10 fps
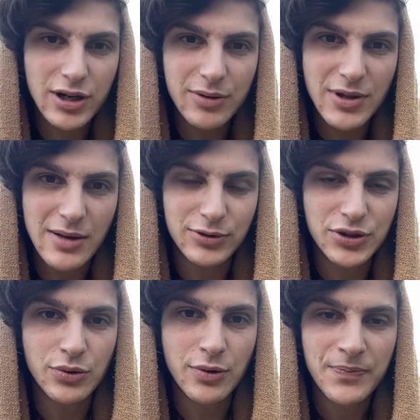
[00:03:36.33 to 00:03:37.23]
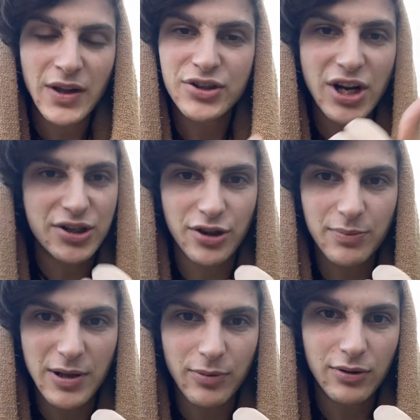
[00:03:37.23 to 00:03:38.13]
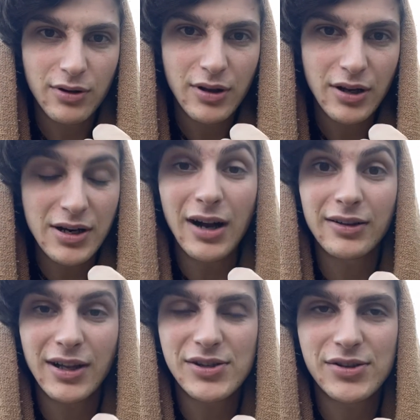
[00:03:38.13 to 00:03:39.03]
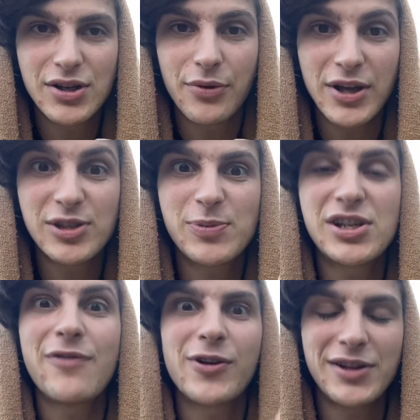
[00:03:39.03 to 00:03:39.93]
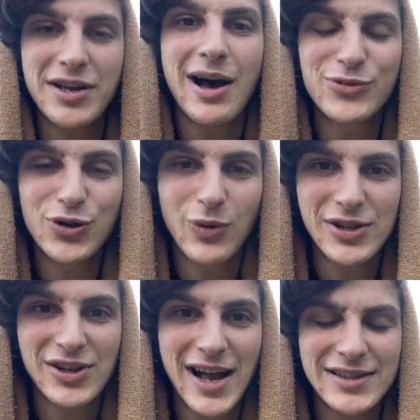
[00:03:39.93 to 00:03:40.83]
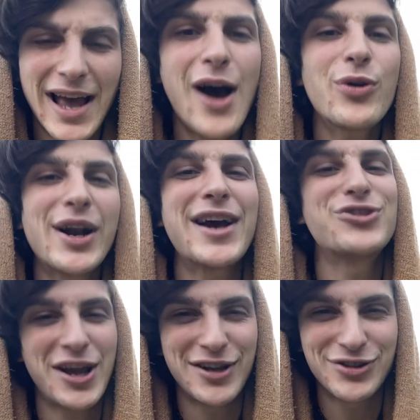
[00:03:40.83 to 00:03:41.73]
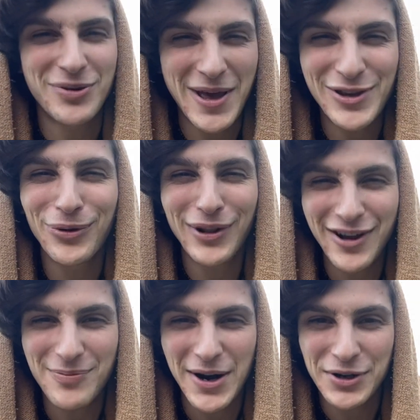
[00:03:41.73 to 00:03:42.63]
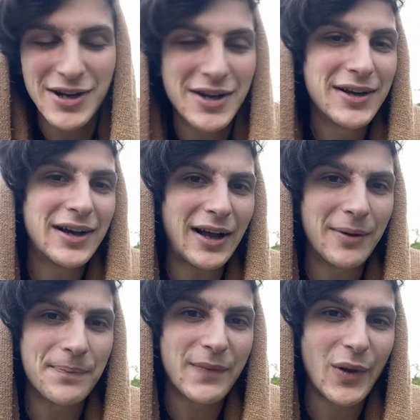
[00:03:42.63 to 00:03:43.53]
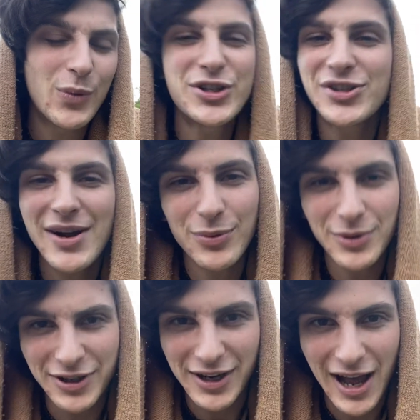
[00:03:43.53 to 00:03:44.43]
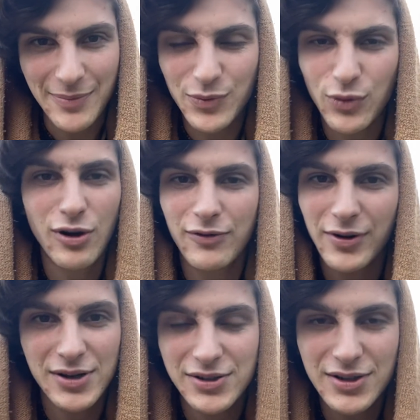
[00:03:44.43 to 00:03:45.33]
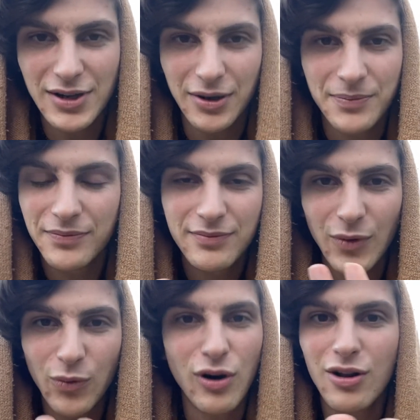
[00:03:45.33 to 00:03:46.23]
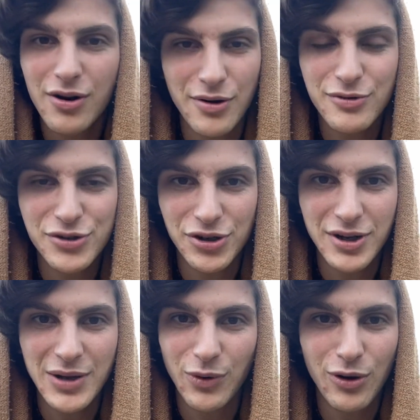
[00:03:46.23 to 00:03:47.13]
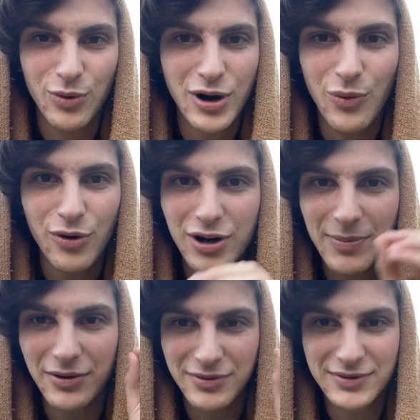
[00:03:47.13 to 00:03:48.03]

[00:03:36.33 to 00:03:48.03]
to be able to change other people, not unless they specifically come to us and ask, how can I change to make your life better? Which is never really going to happen. We're all we're all on our own journey, and we're not worried about